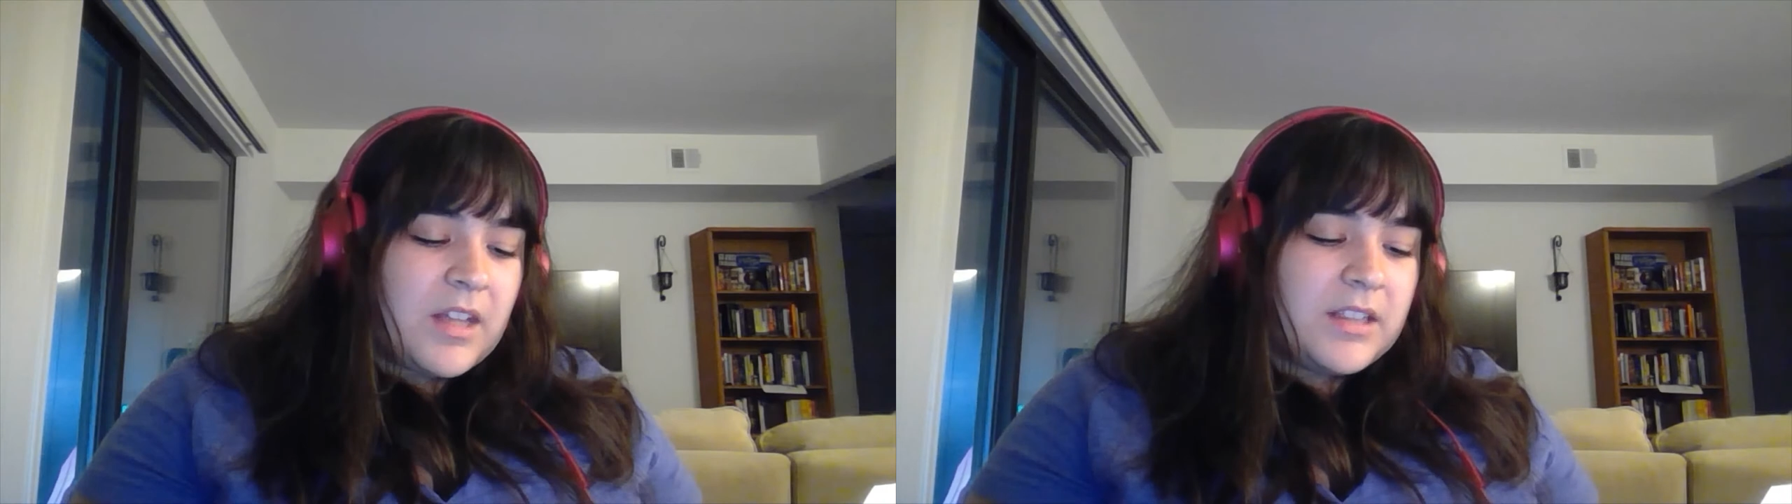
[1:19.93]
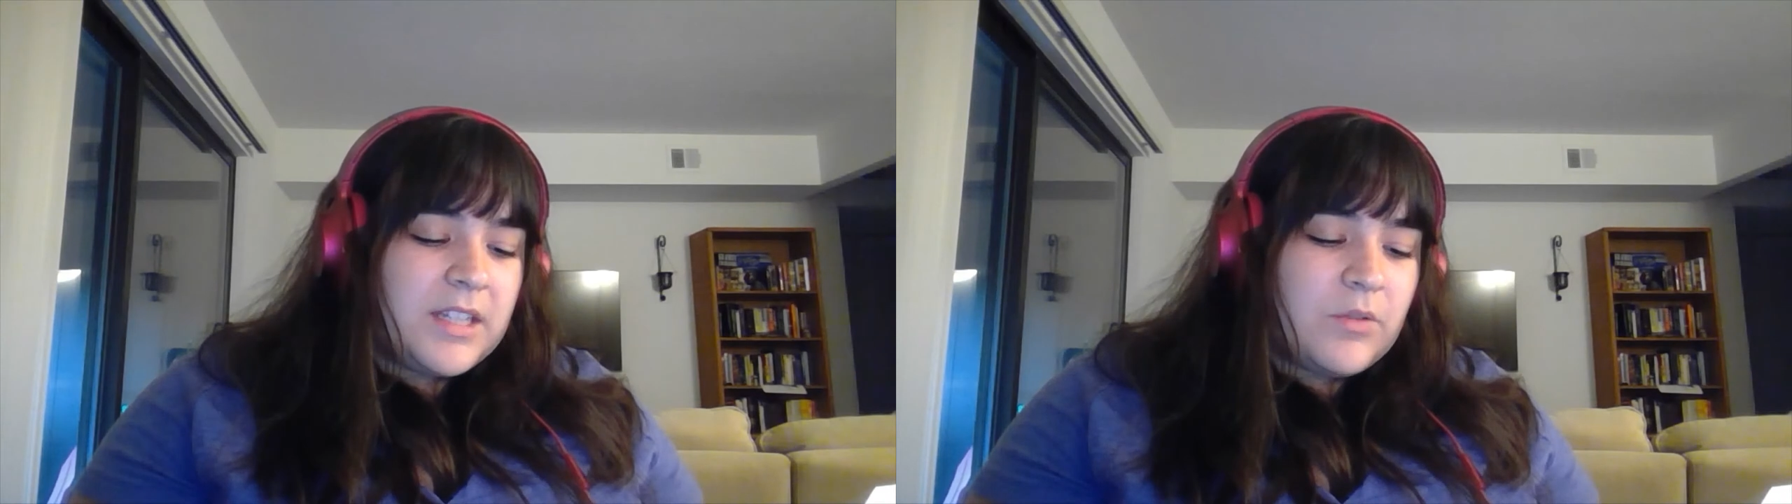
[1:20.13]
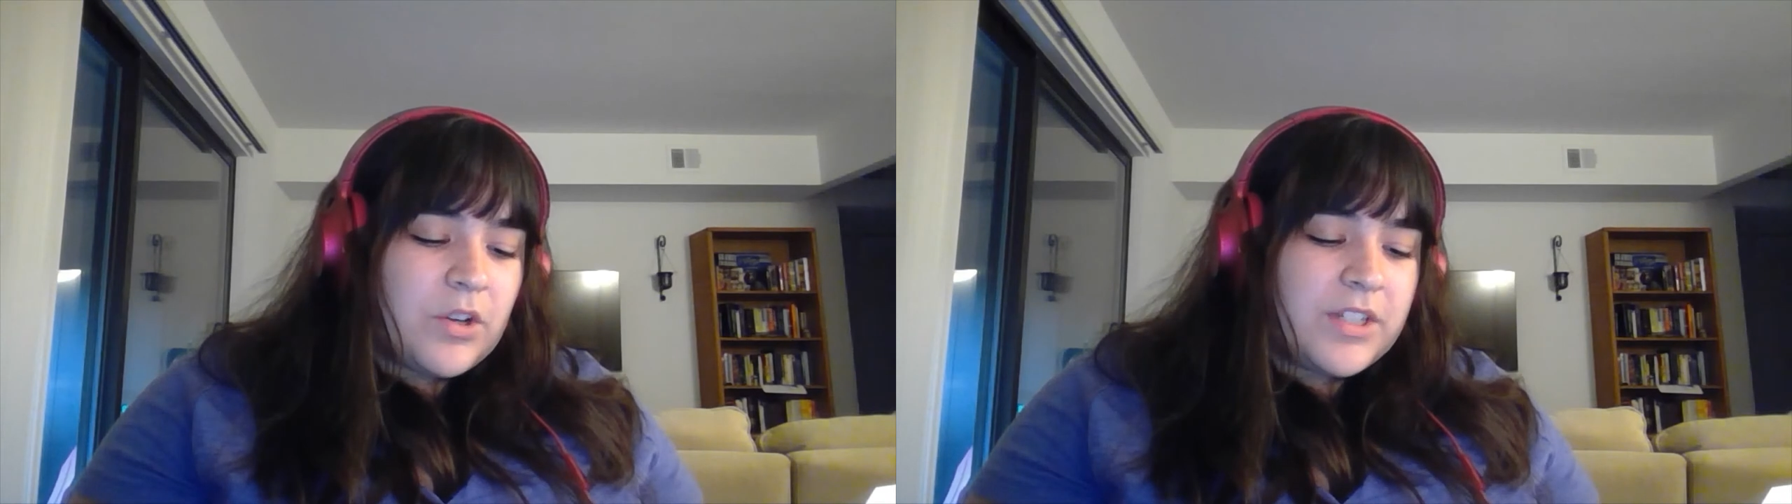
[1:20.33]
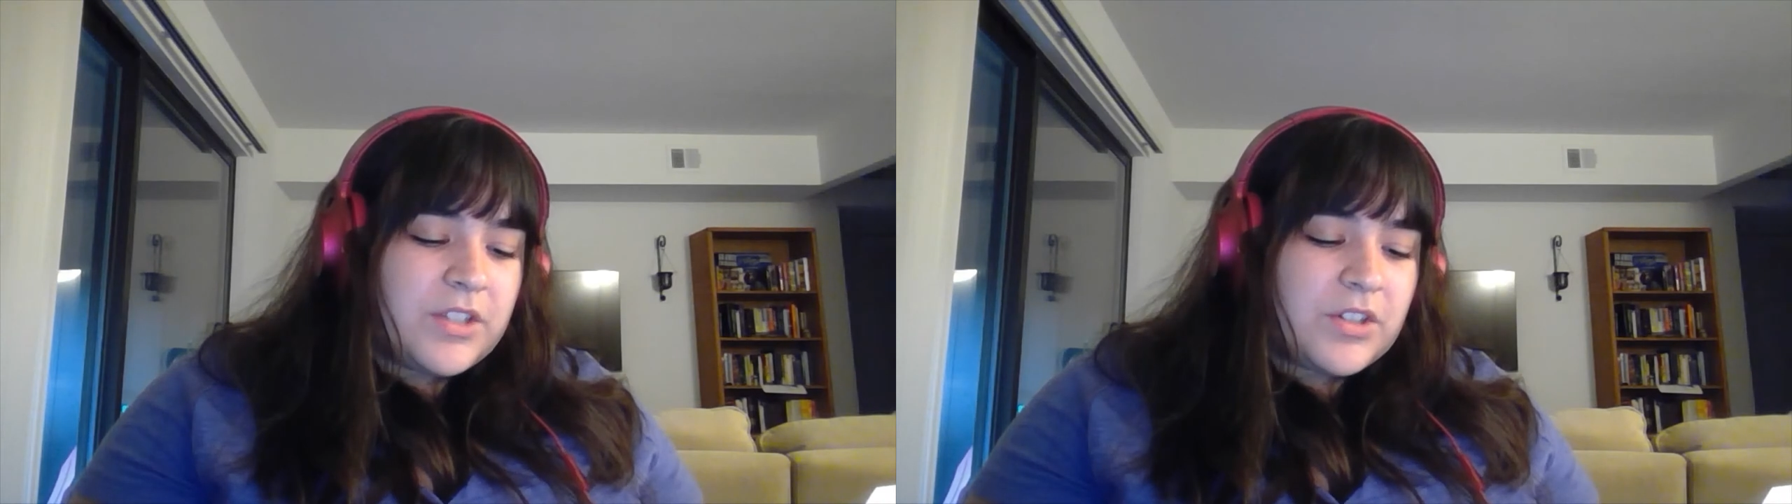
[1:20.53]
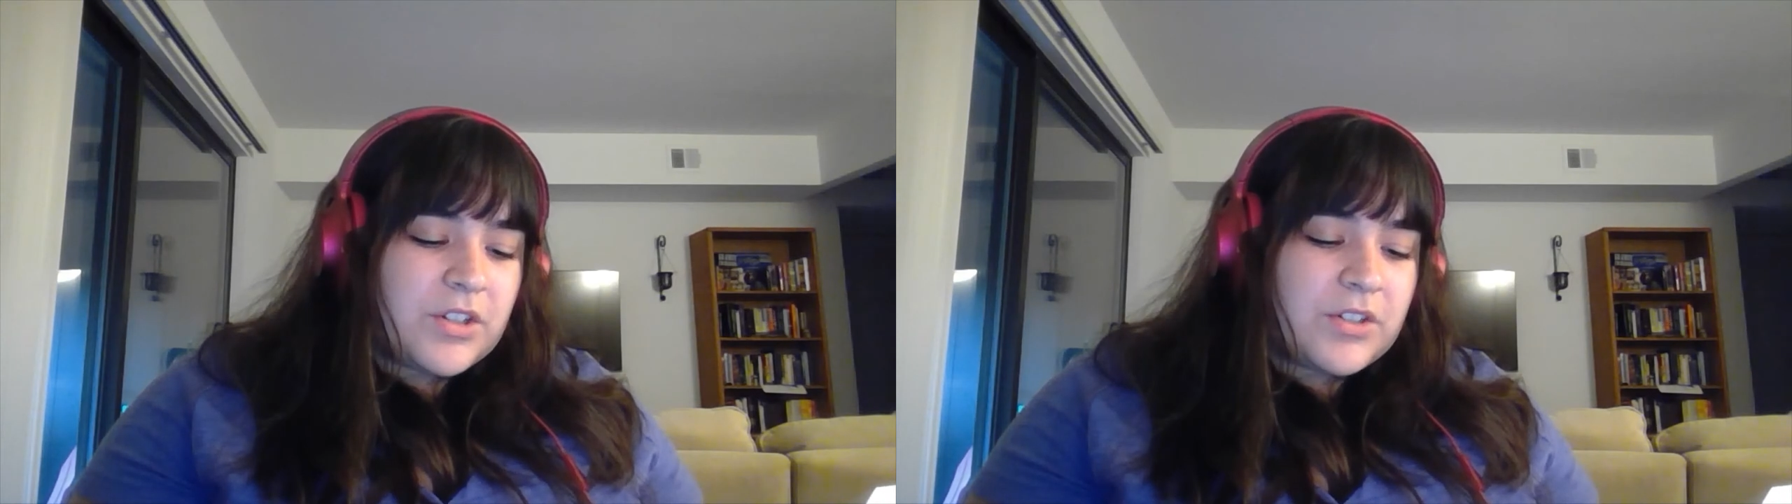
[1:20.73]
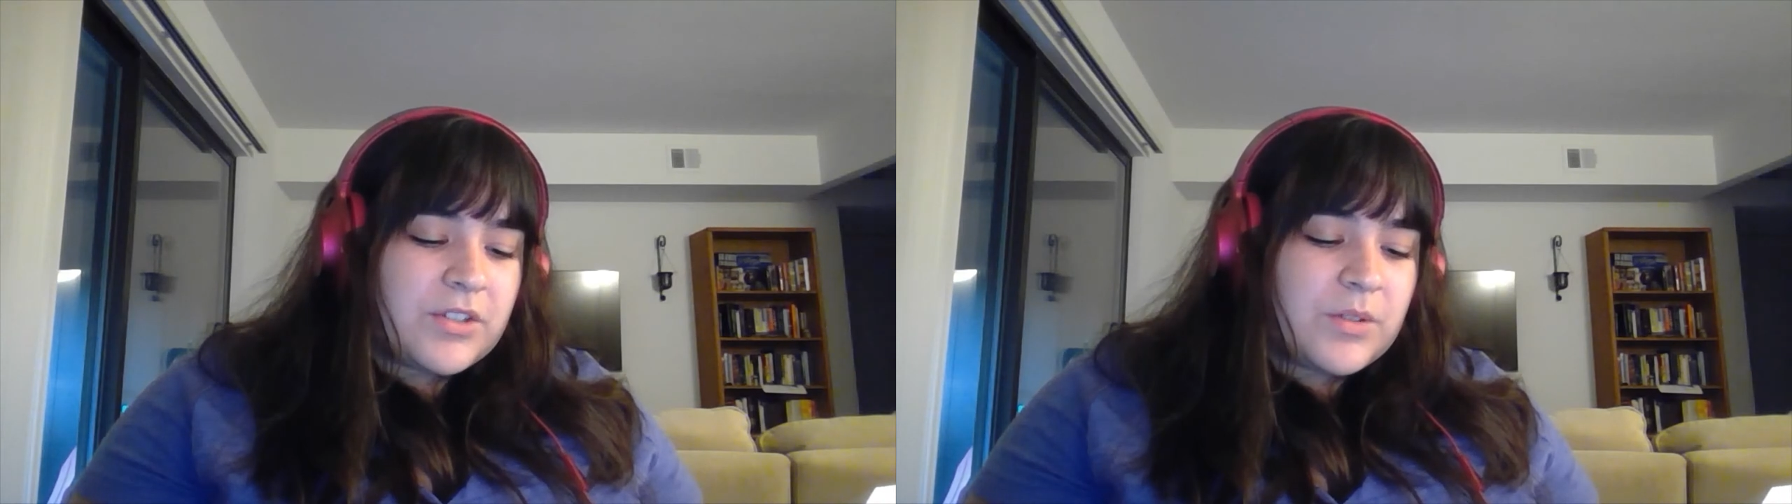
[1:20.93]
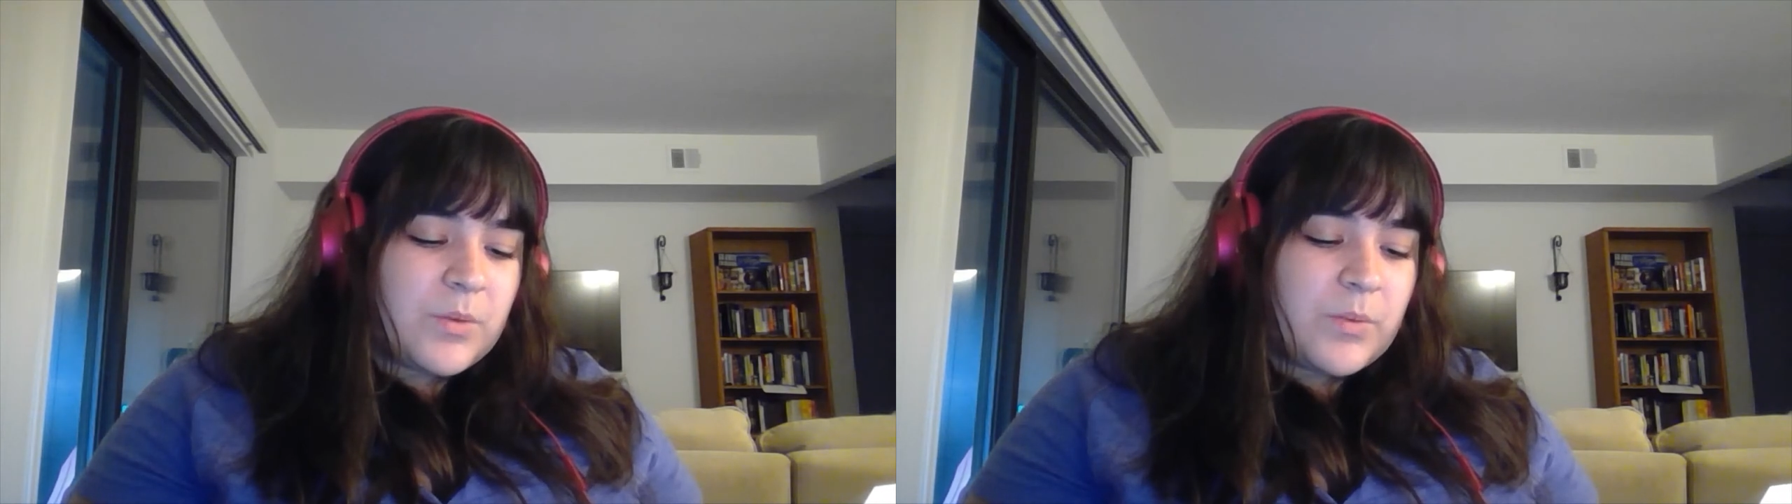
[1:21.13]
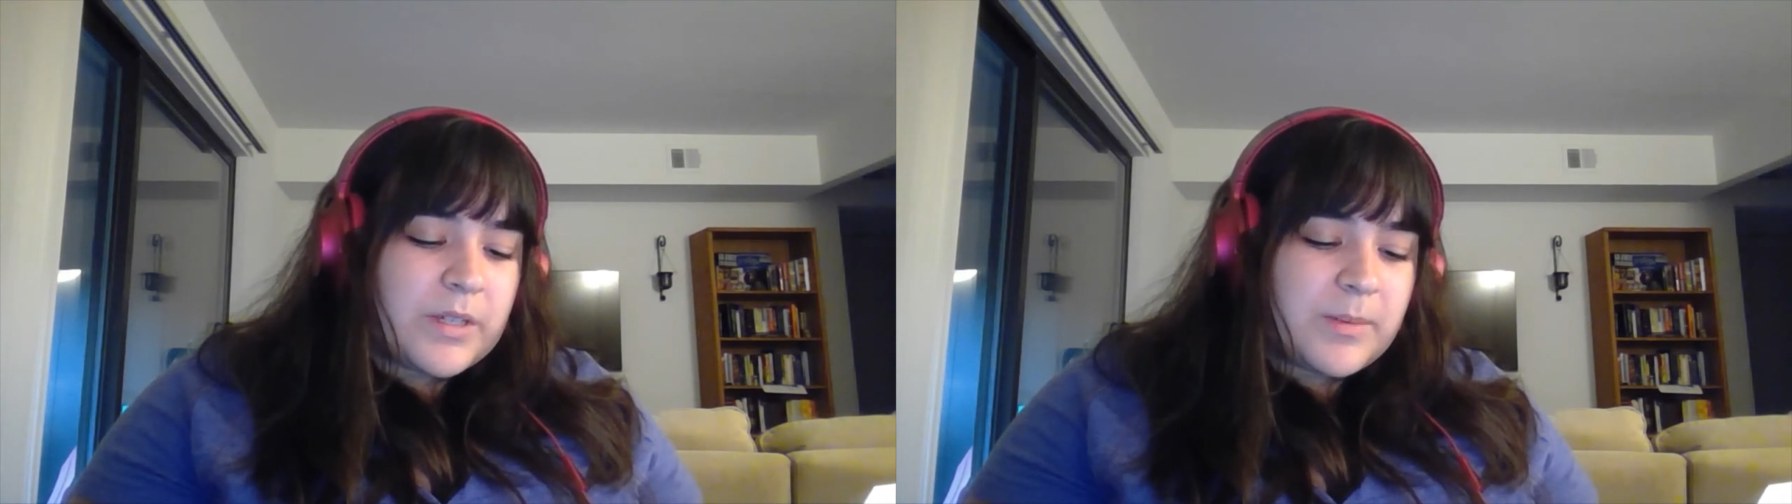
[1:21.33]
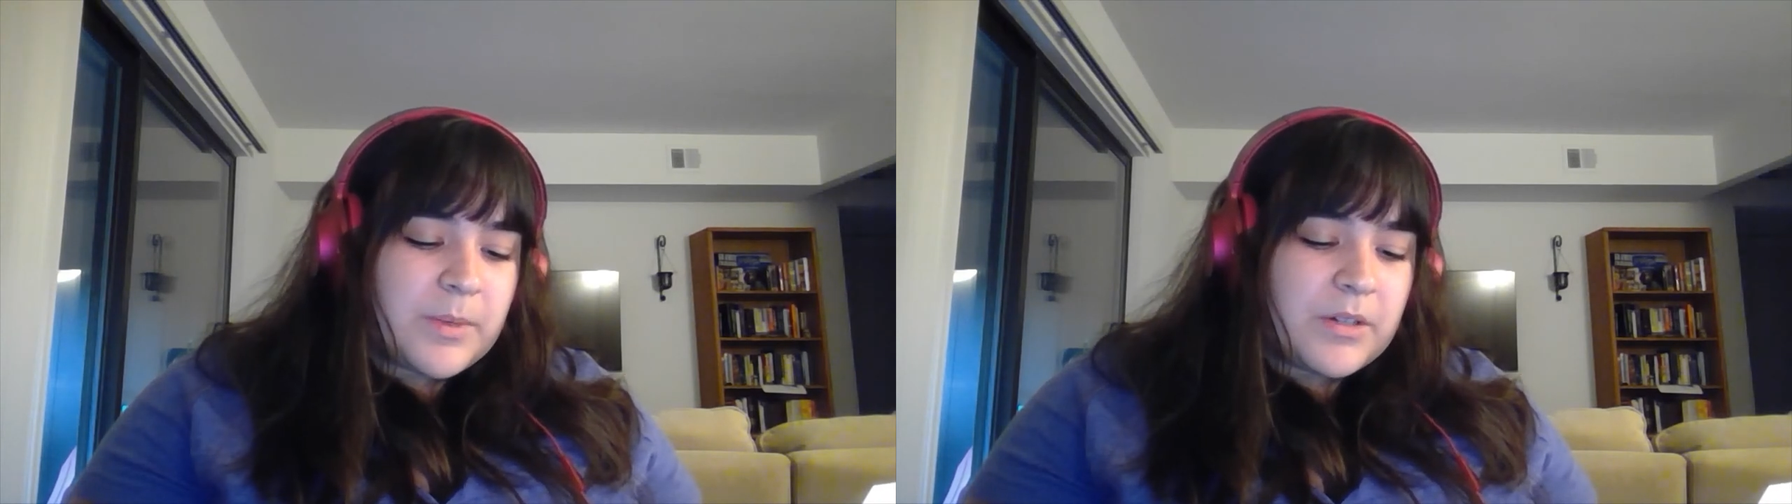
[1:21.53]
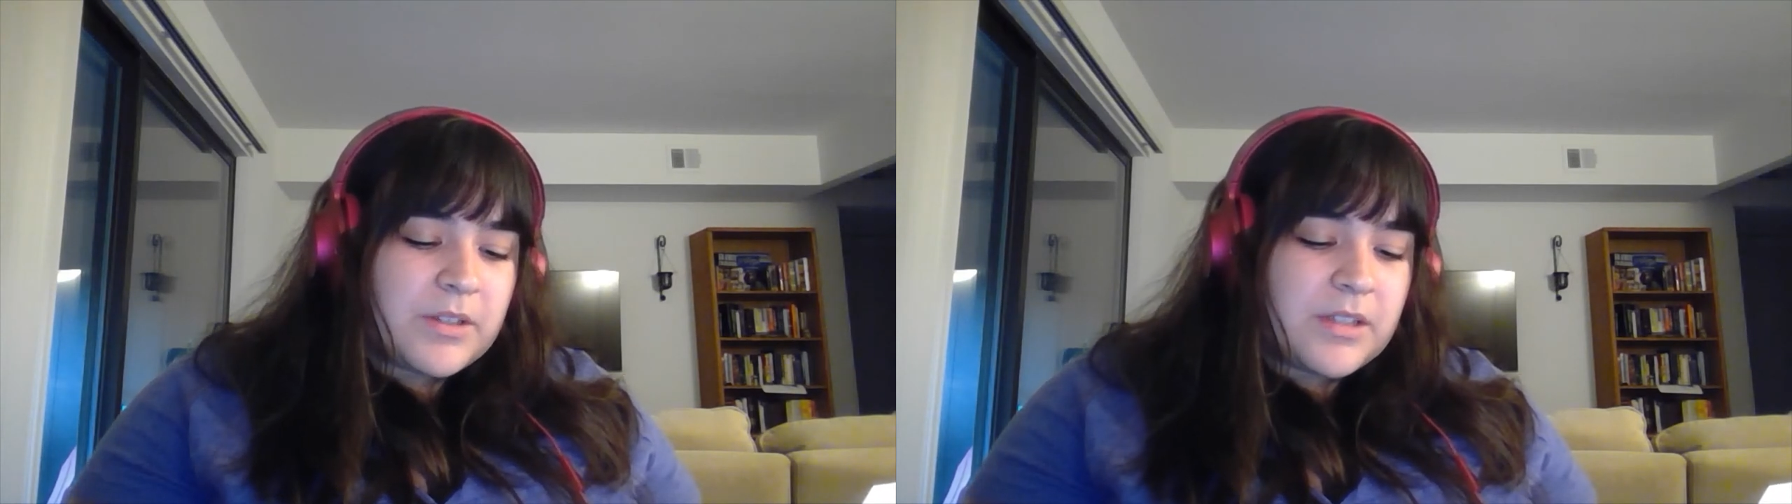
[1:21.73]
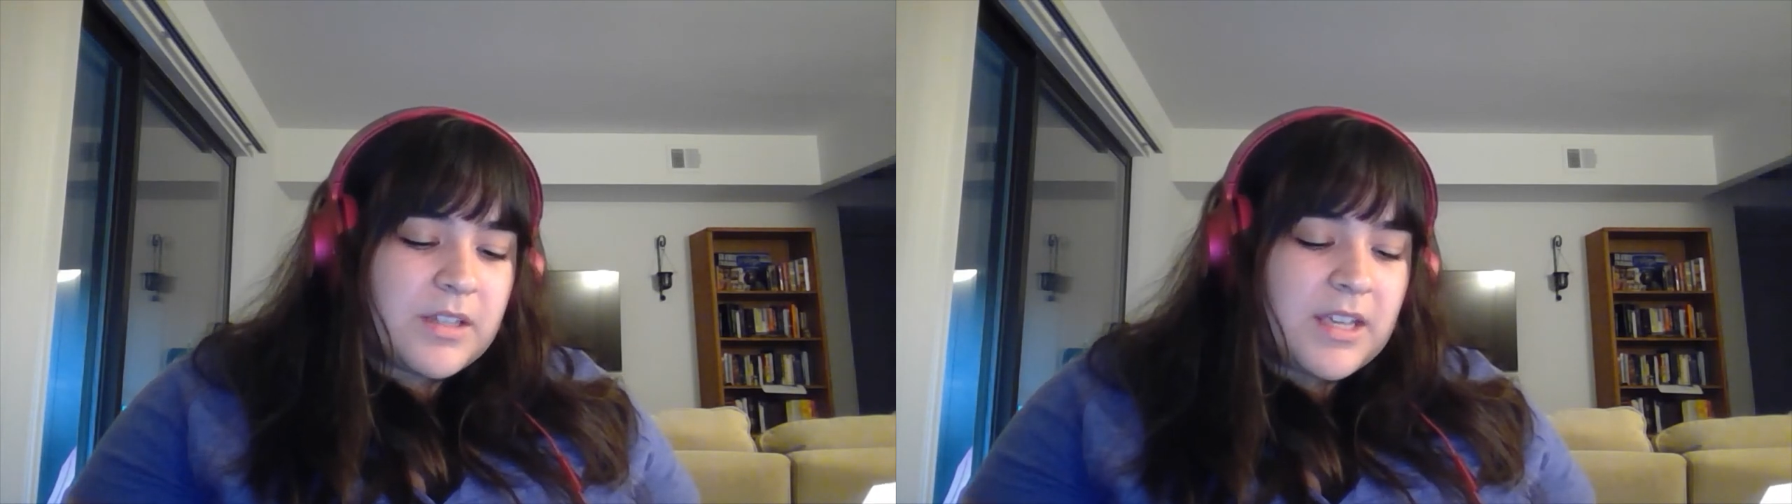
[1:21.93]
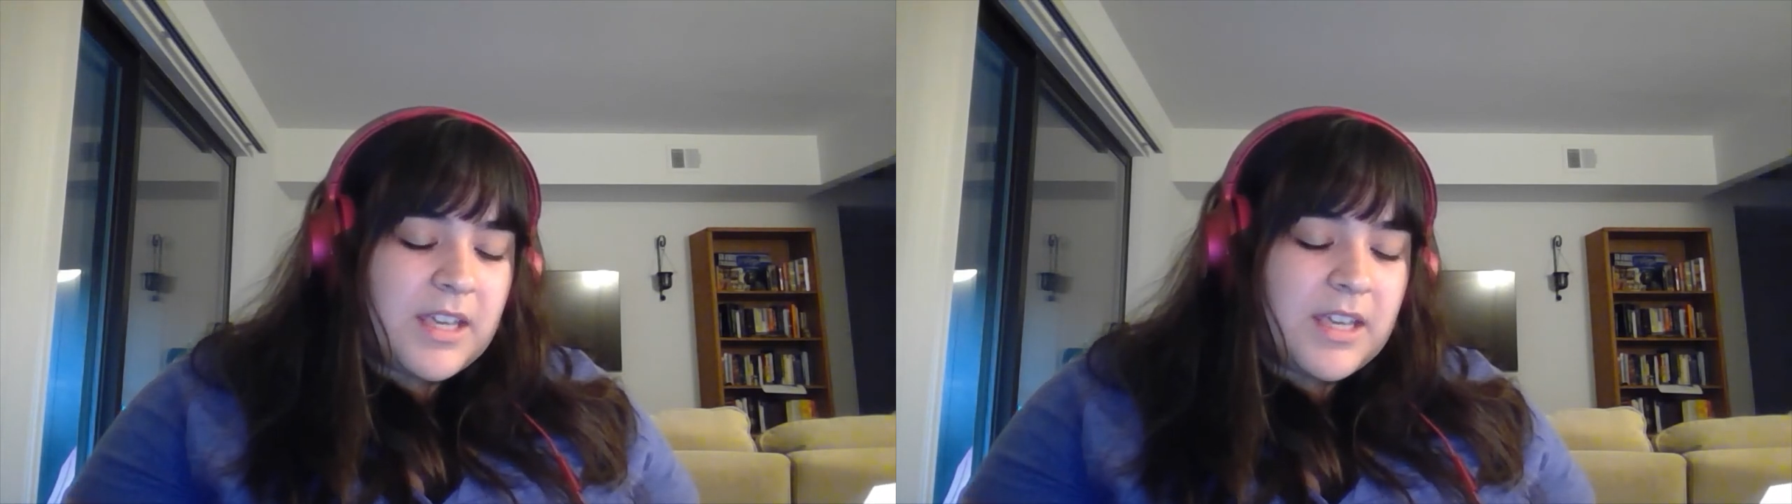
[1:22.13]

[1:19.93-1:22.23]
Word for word: Leroy stirs, whispers.